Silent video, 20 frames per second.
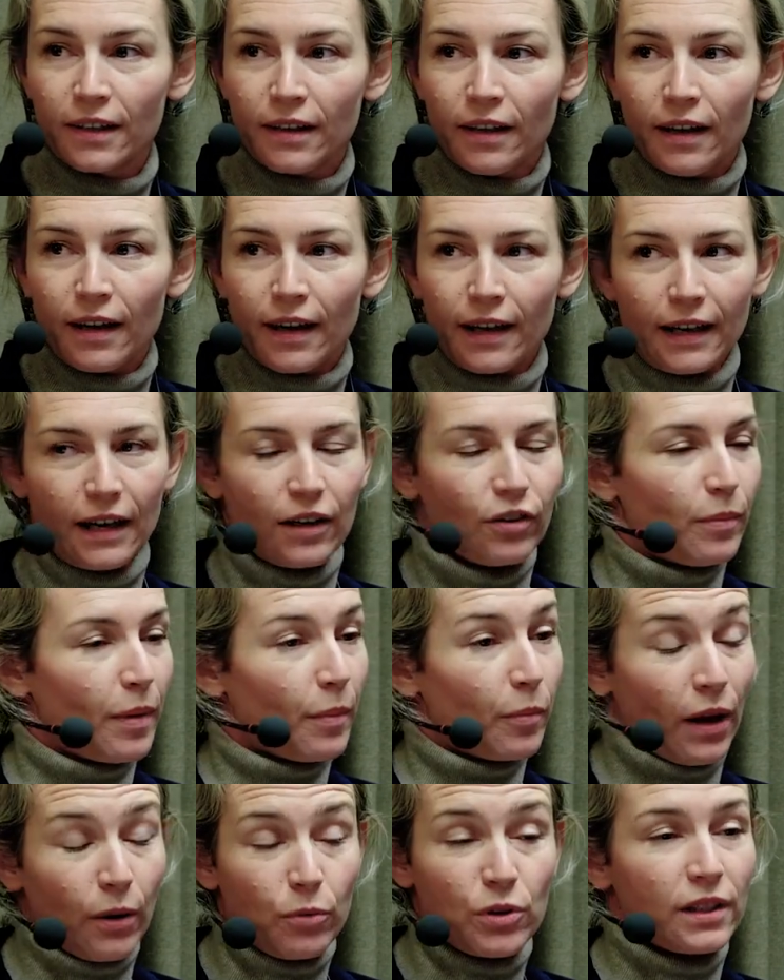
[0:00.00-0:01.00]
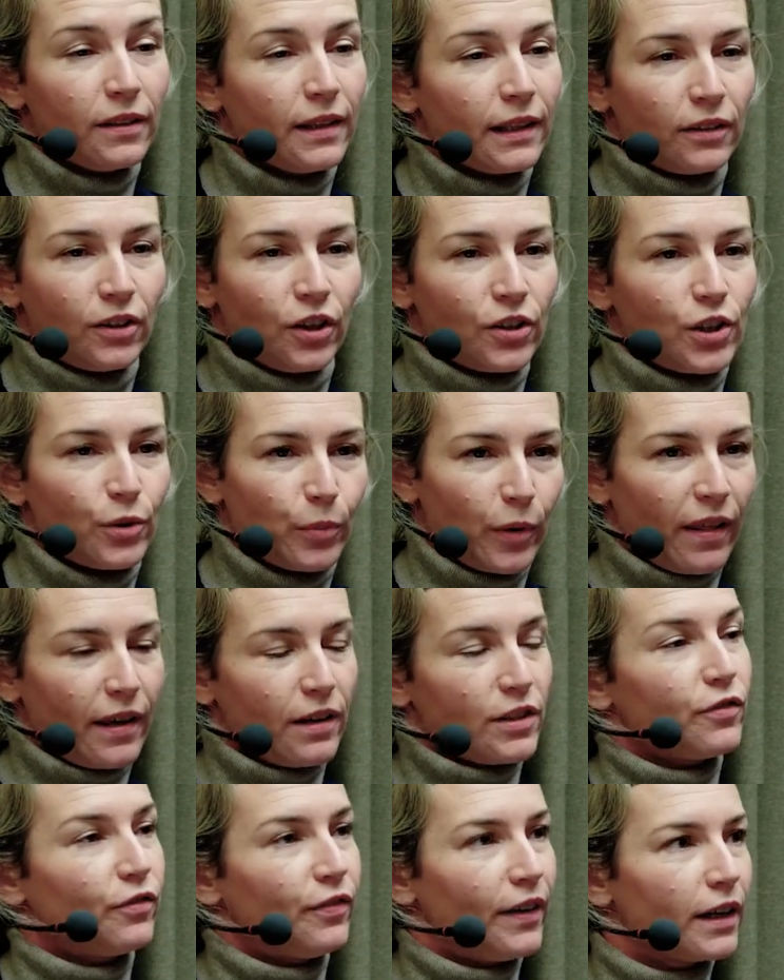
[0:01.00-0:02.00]
Mm. And I remember I was still at nursery, but I
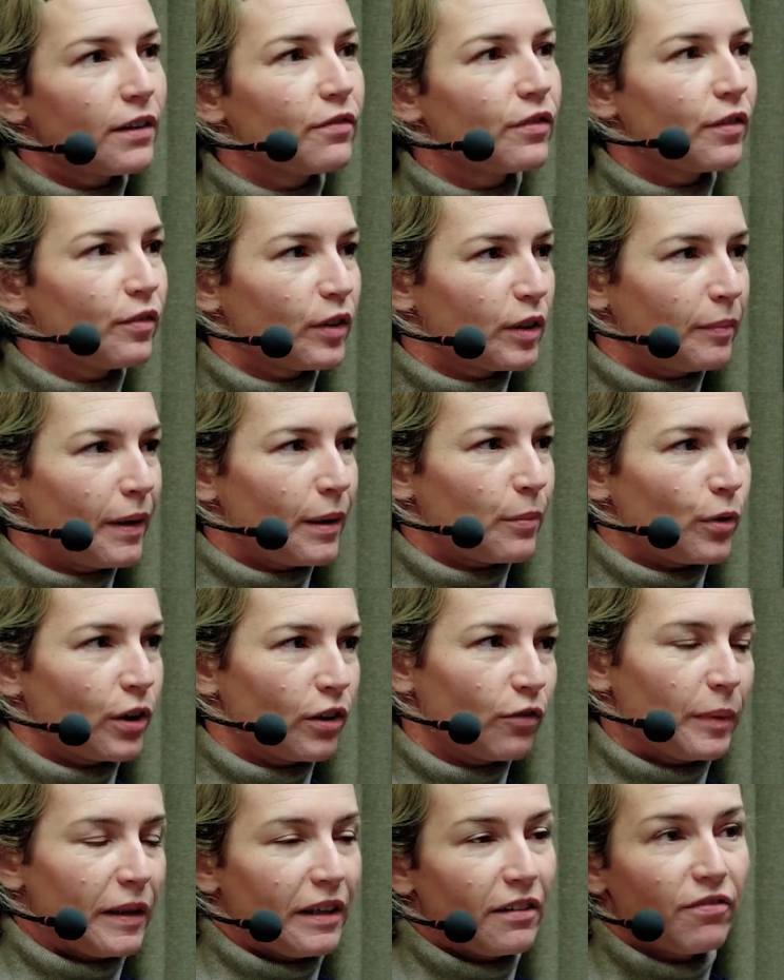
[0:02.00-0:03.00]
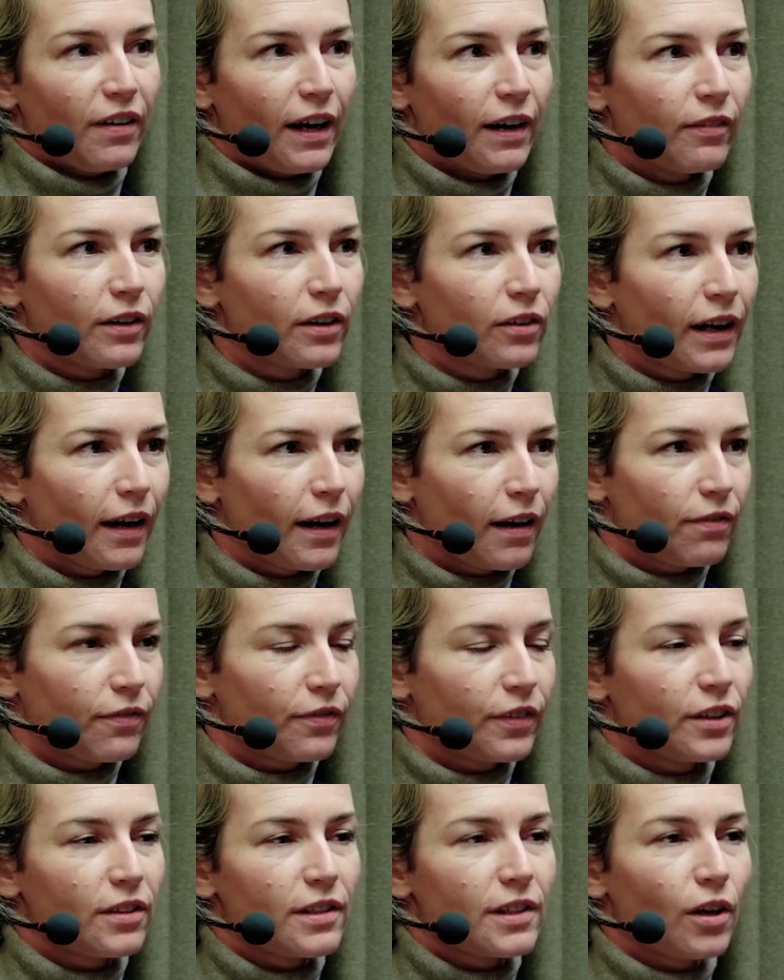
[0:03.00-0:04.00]
had a very vivid memory of being 5.5
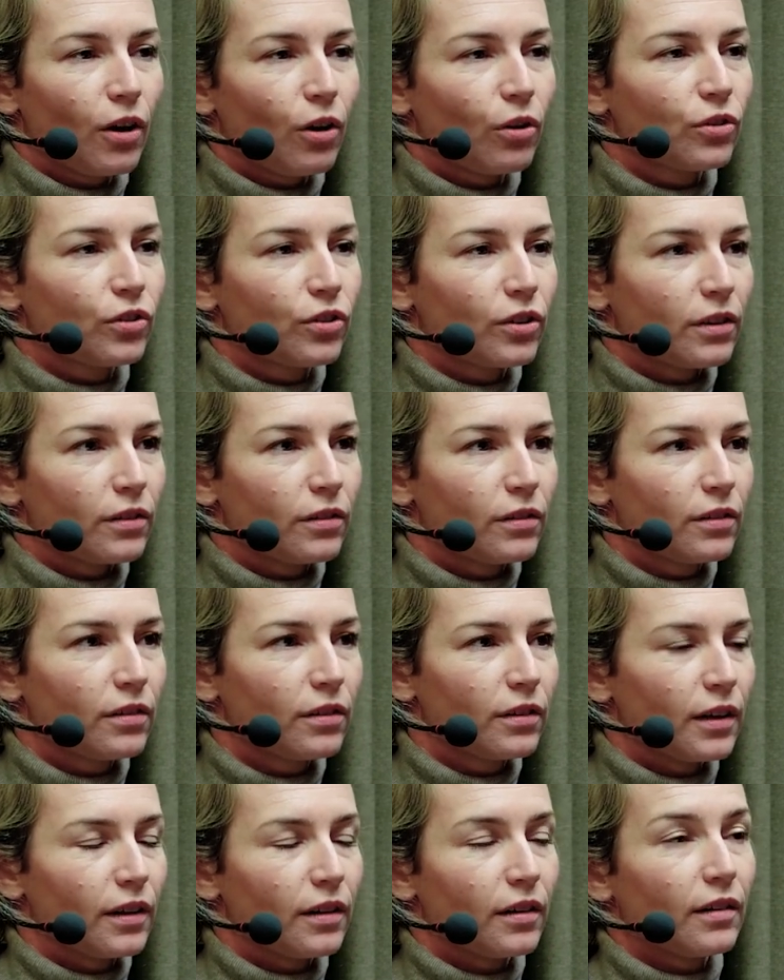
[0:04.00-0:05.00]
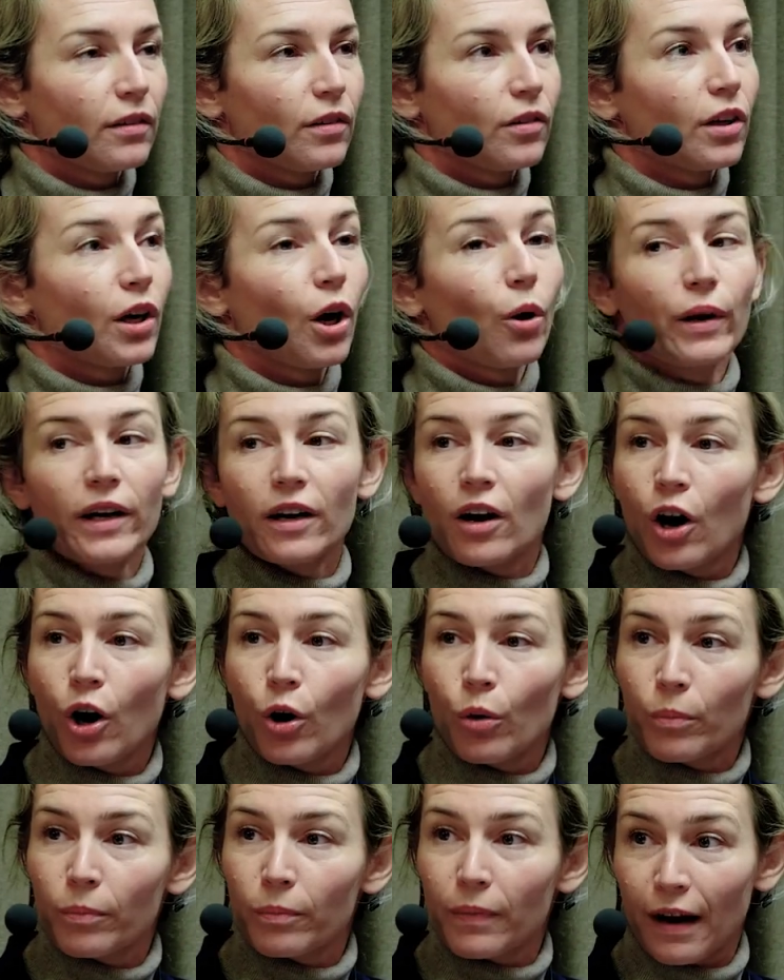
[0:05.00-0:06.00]
years old and going
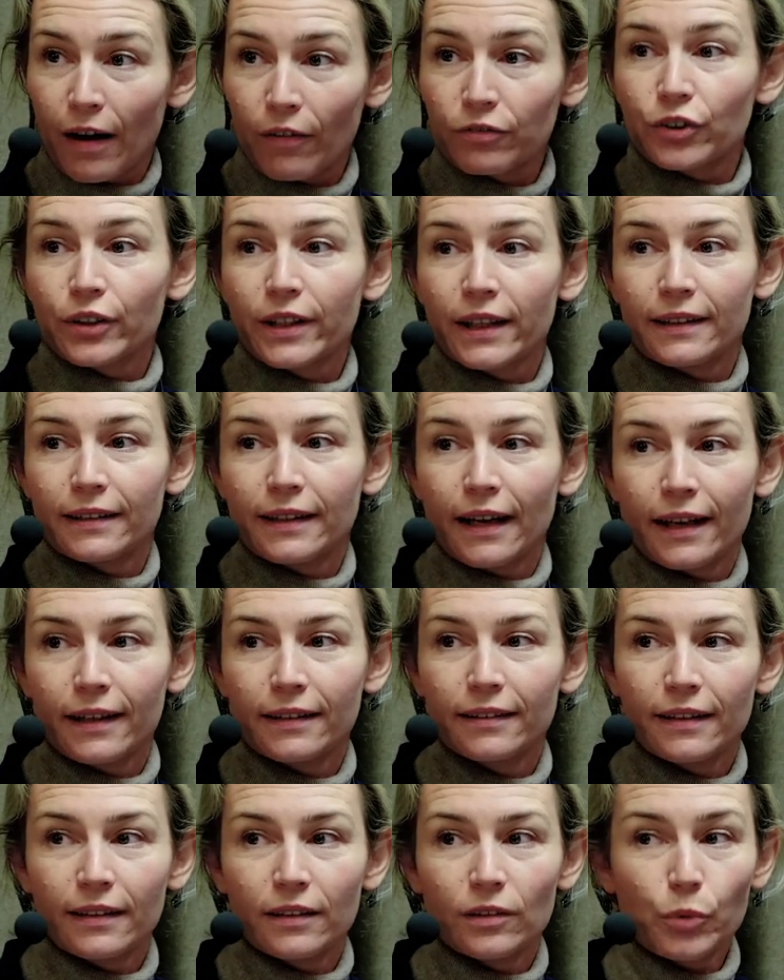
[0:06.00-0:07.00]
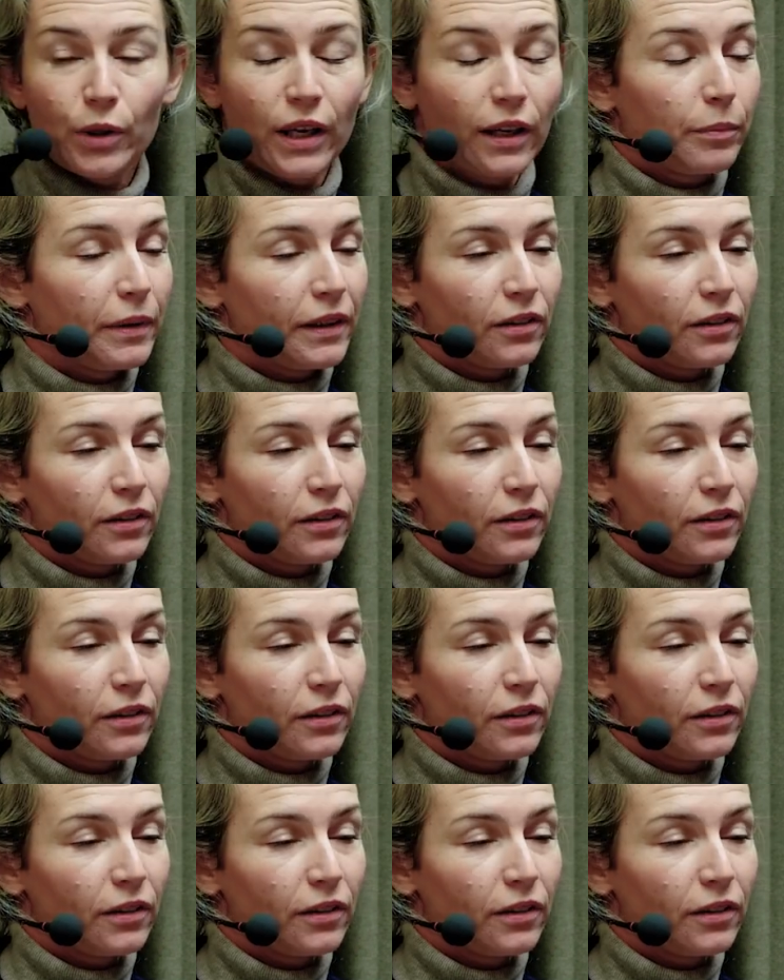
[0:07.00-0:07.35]
home after he had died. And we had